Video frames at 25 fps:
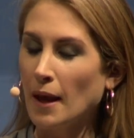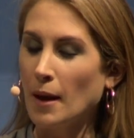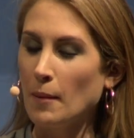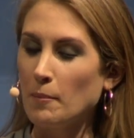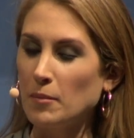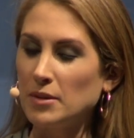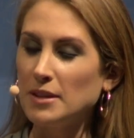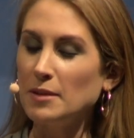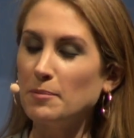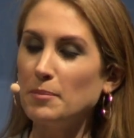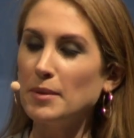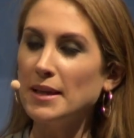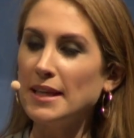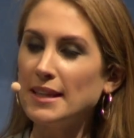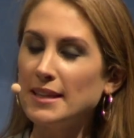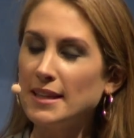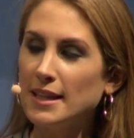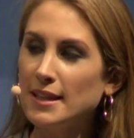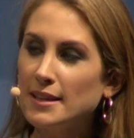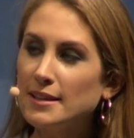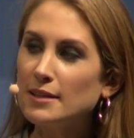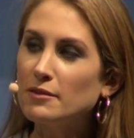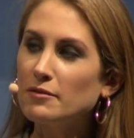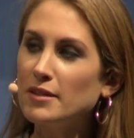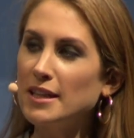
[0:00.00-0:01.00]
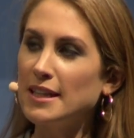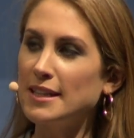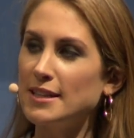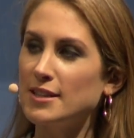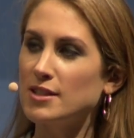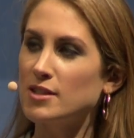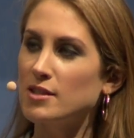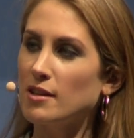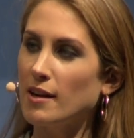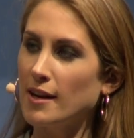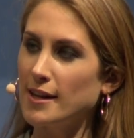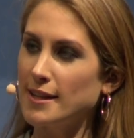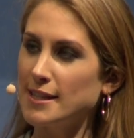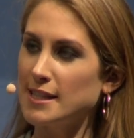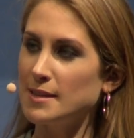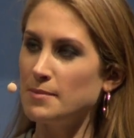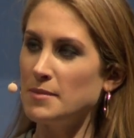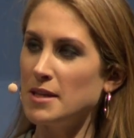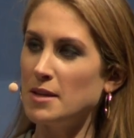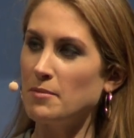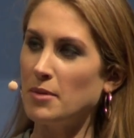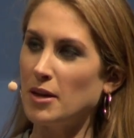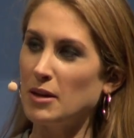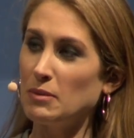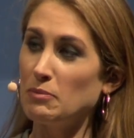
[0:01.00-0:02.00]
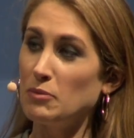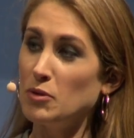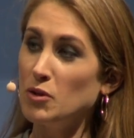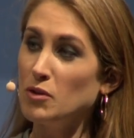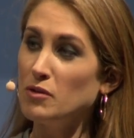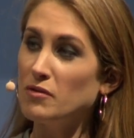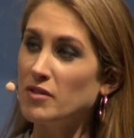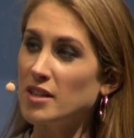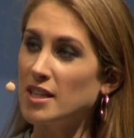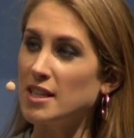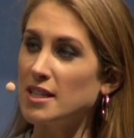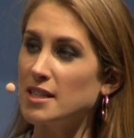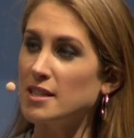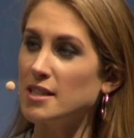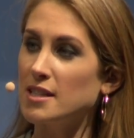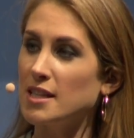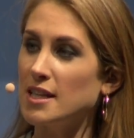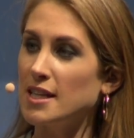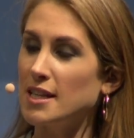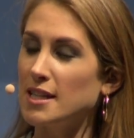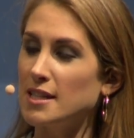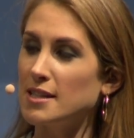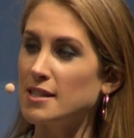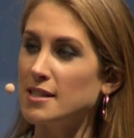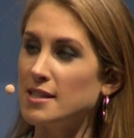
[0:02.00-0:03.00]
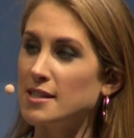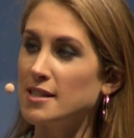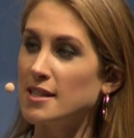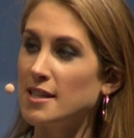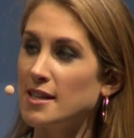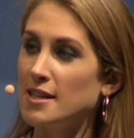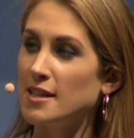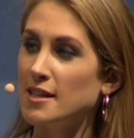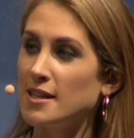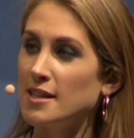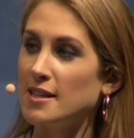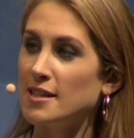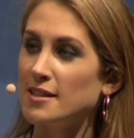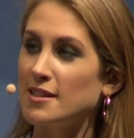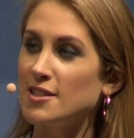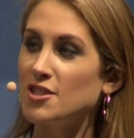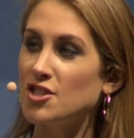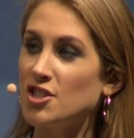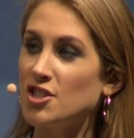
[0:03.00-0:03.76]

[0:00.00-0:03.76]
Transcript: But the big thing that really strikes me about Moovit is the